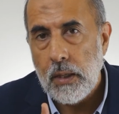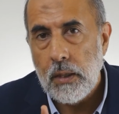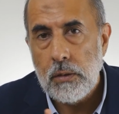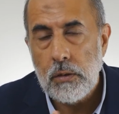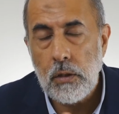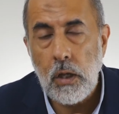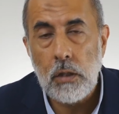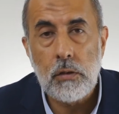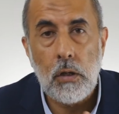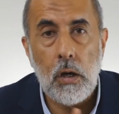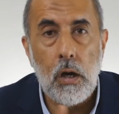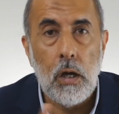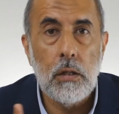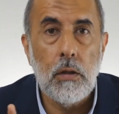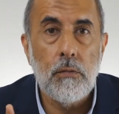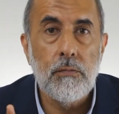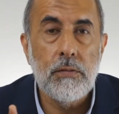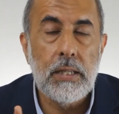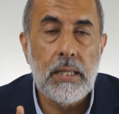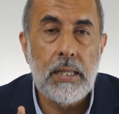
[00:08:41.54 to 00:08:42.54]
Not all
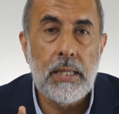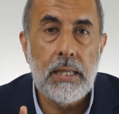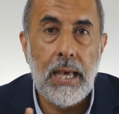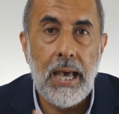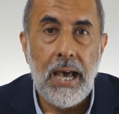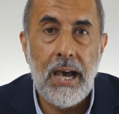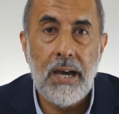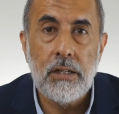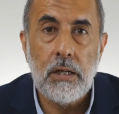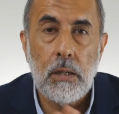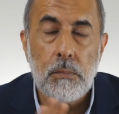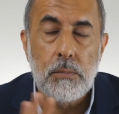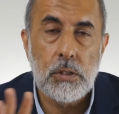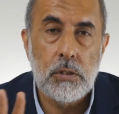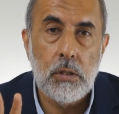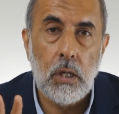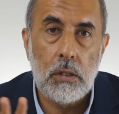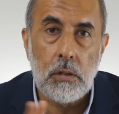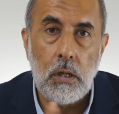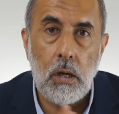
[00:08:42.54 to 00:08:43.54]
of the Arabs,
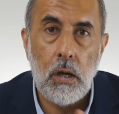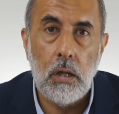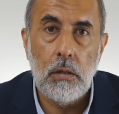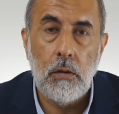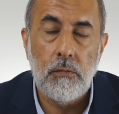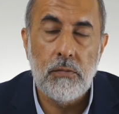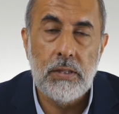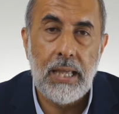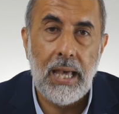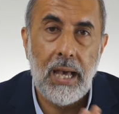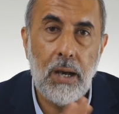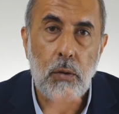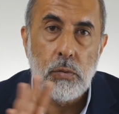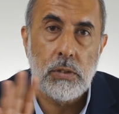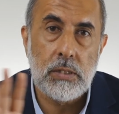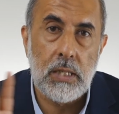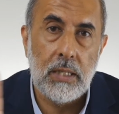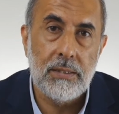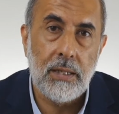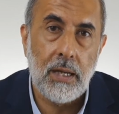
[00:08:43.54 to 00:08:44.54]
not all of the
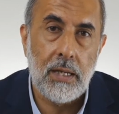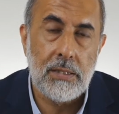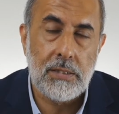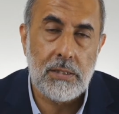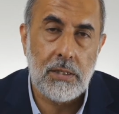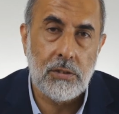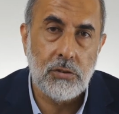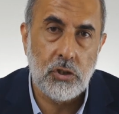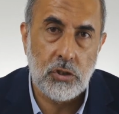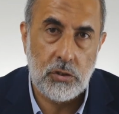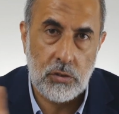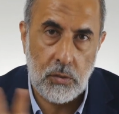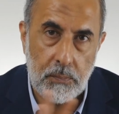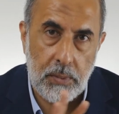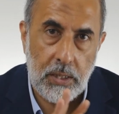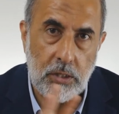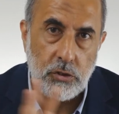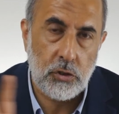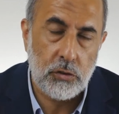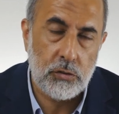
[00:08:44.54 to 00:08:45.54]
Aus and Khazraj, the
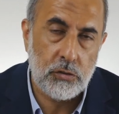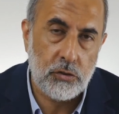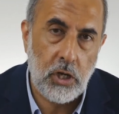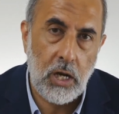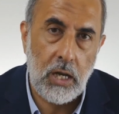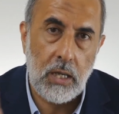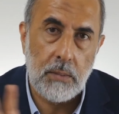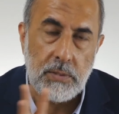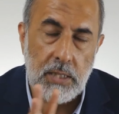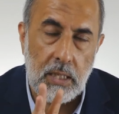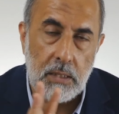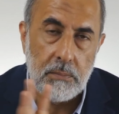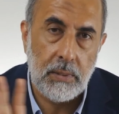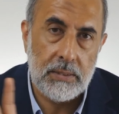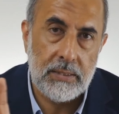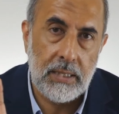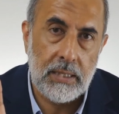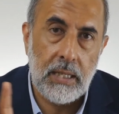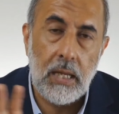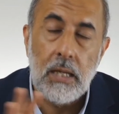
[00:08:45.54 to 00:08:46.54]
major tribes in
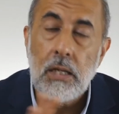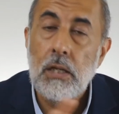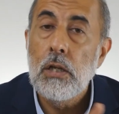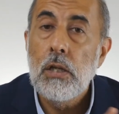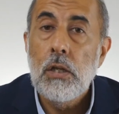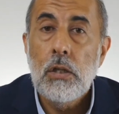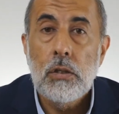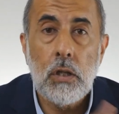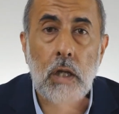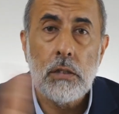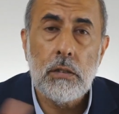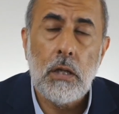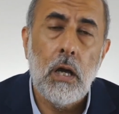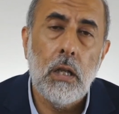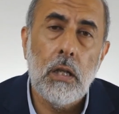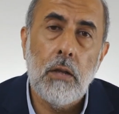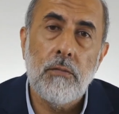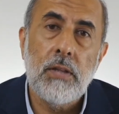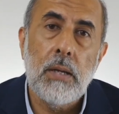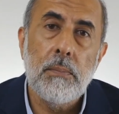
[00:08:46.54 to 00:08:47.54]
Medina, not
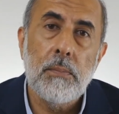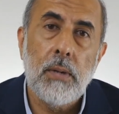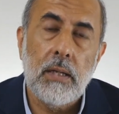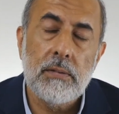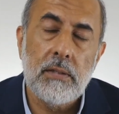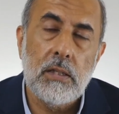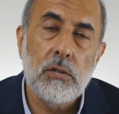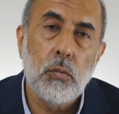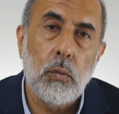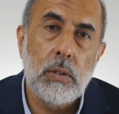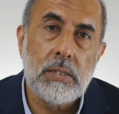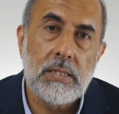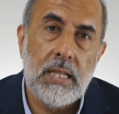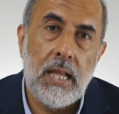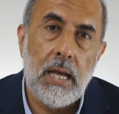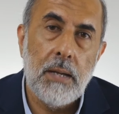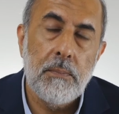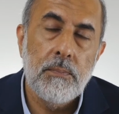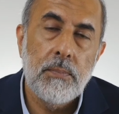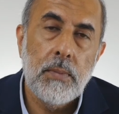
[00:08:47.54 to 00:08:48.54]
all of them got into
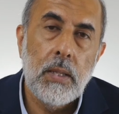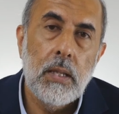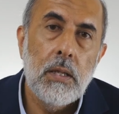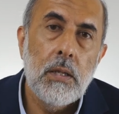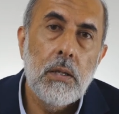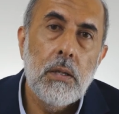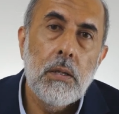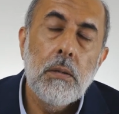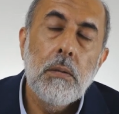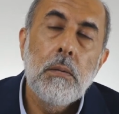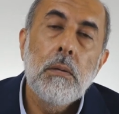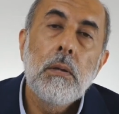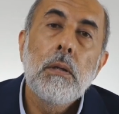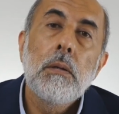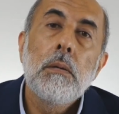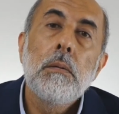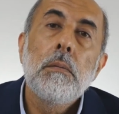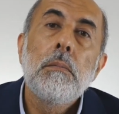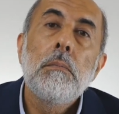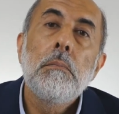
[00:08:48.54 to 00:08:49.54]
Islam.
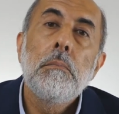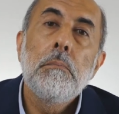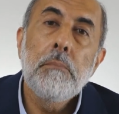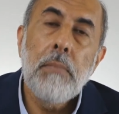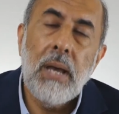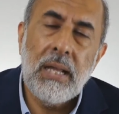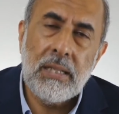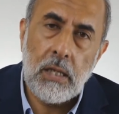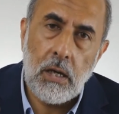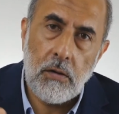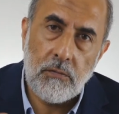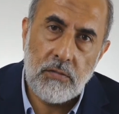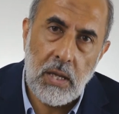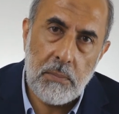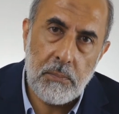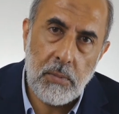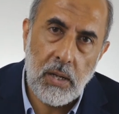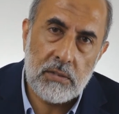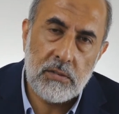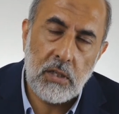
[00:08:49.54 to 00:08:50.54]
Many of
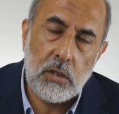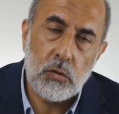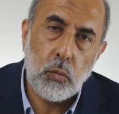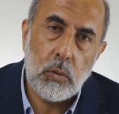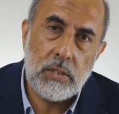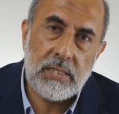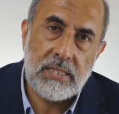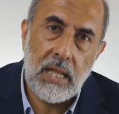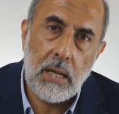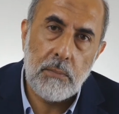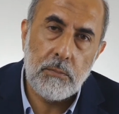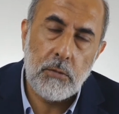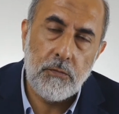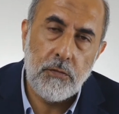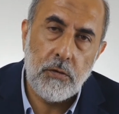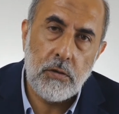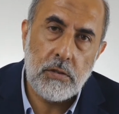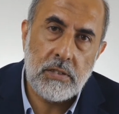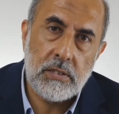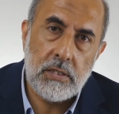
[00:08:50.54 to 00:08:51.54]
them got into Islam the
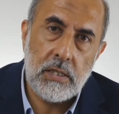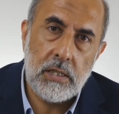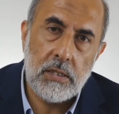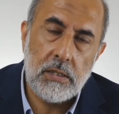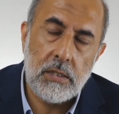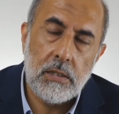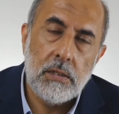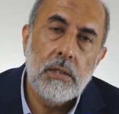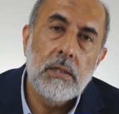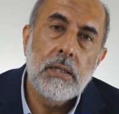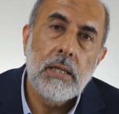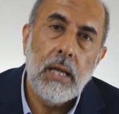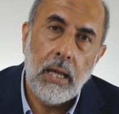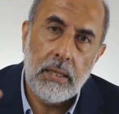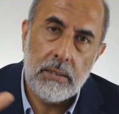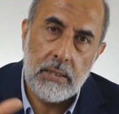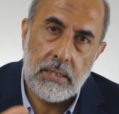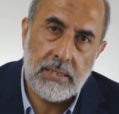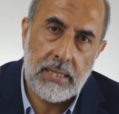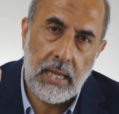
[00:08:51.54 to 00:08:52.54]
first year
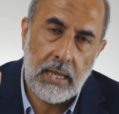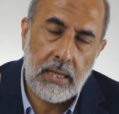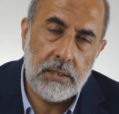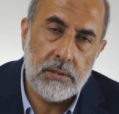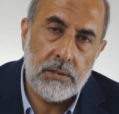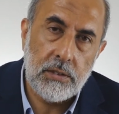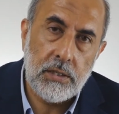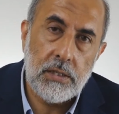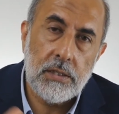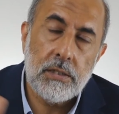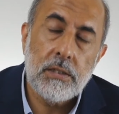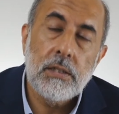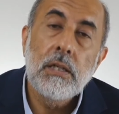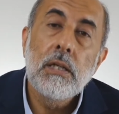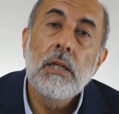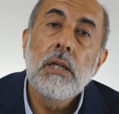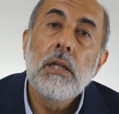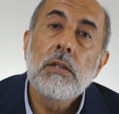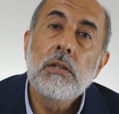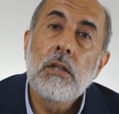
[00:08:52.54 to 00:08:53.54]
and the second year.
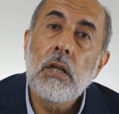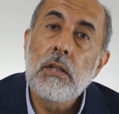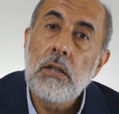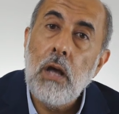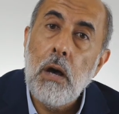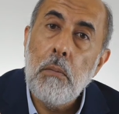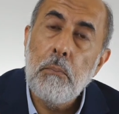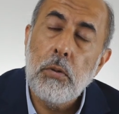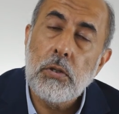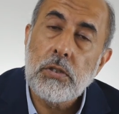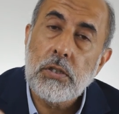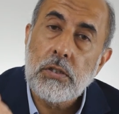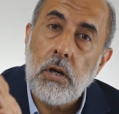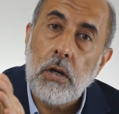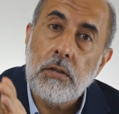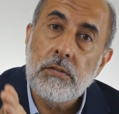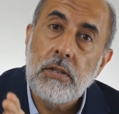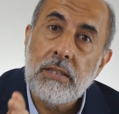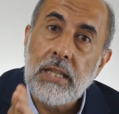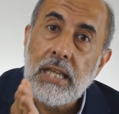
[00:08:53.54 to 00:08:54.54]
The numbers
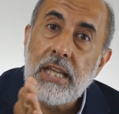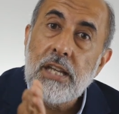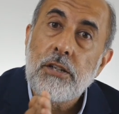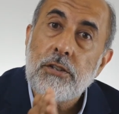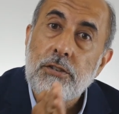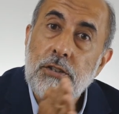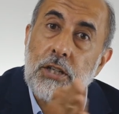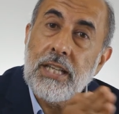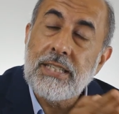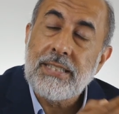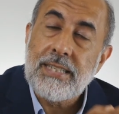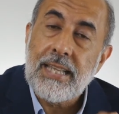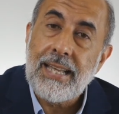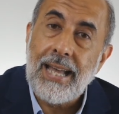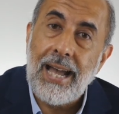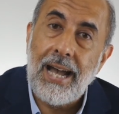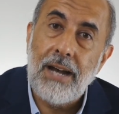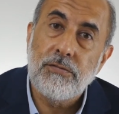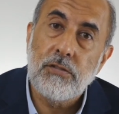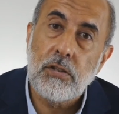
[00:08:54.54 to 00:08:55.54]
started increasing
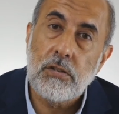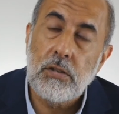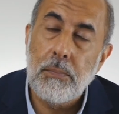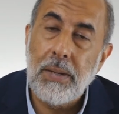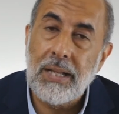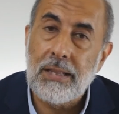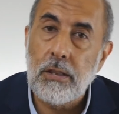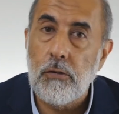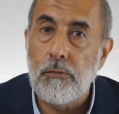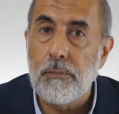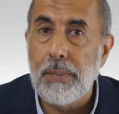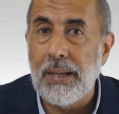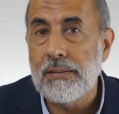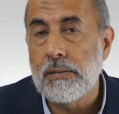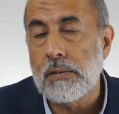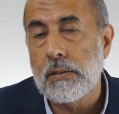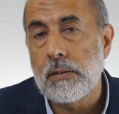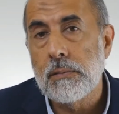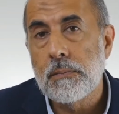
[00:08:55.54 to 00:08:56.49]
after the Battle of Badr.